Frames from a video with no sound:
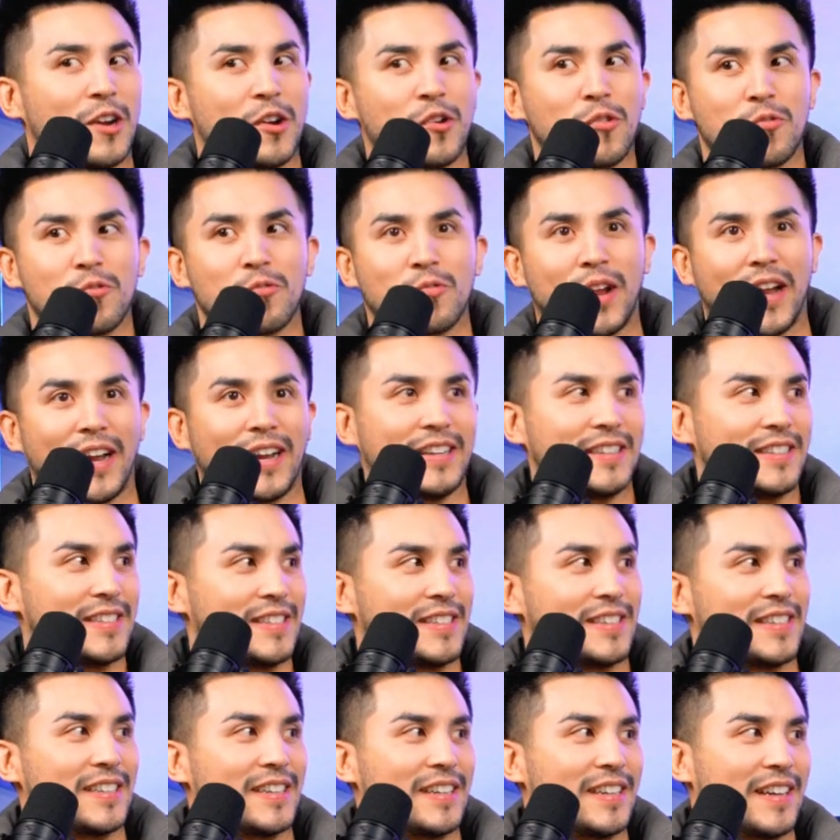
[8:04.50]

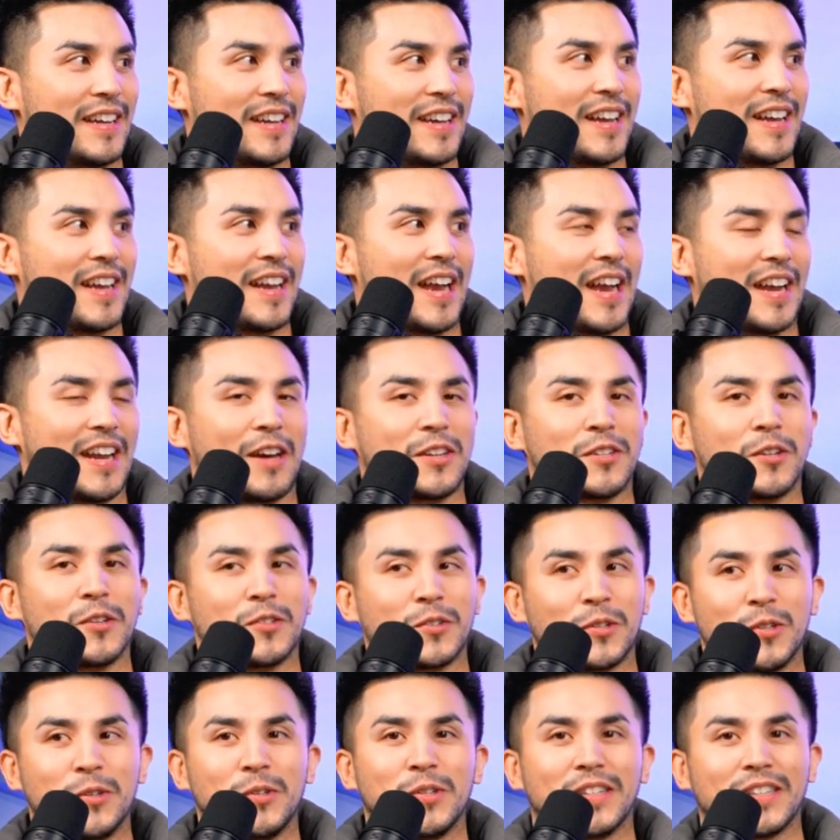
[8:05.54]
crazy. And I was
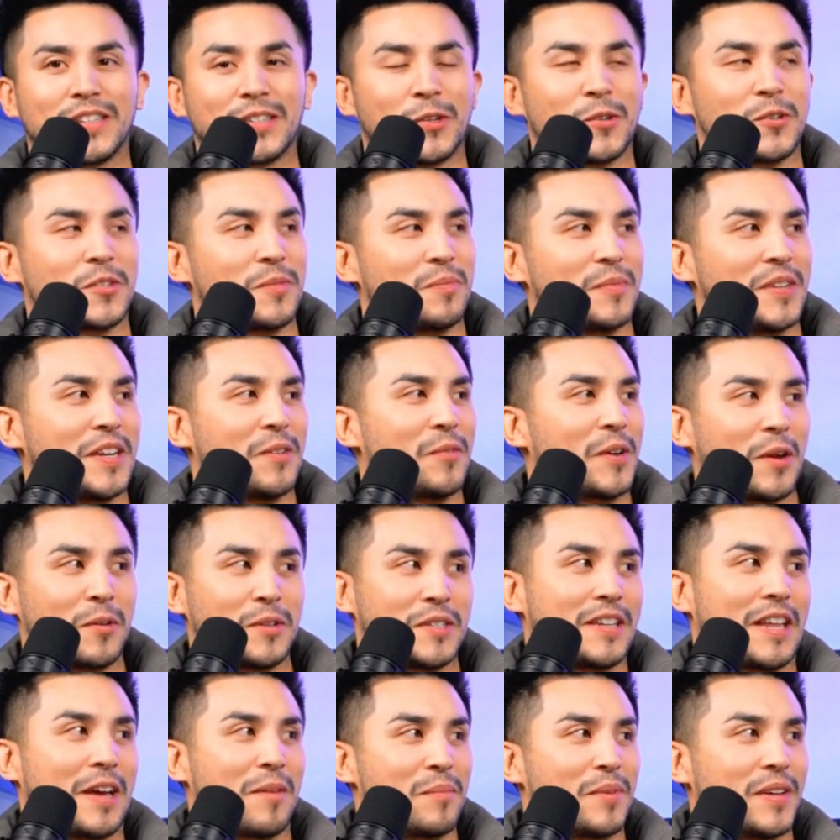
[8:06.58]
also using social media when I
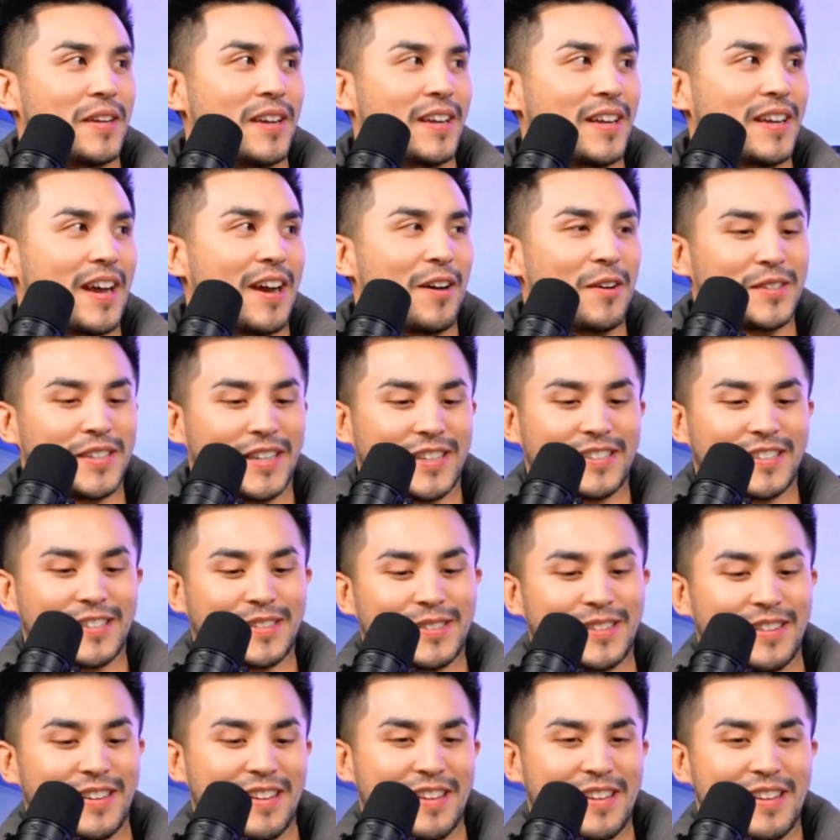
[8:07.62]
wasn't that big. I was like
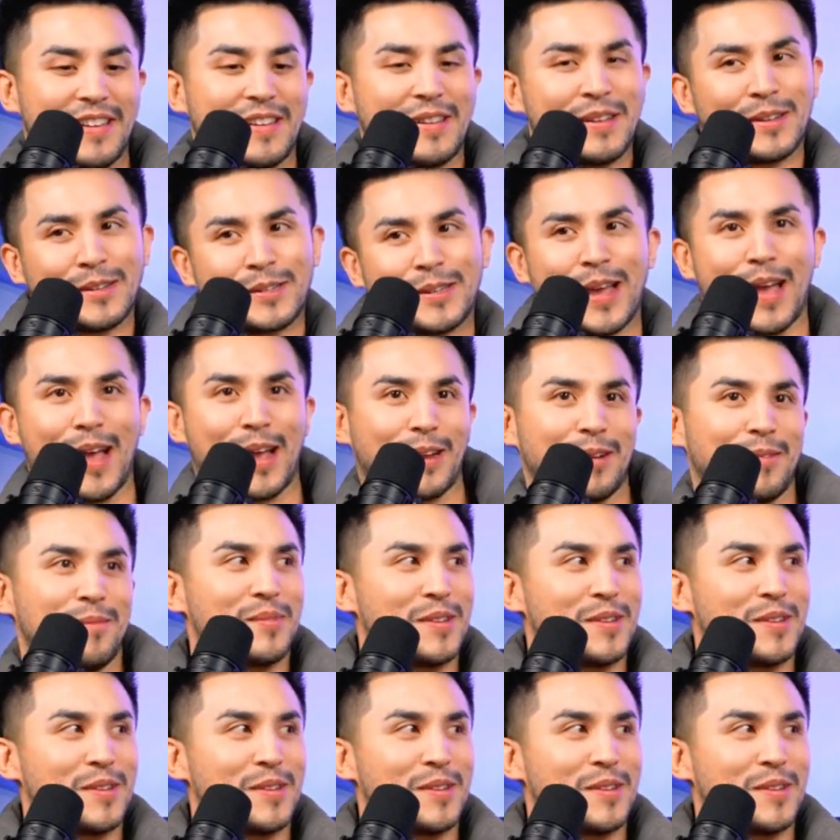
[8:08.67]
just tagging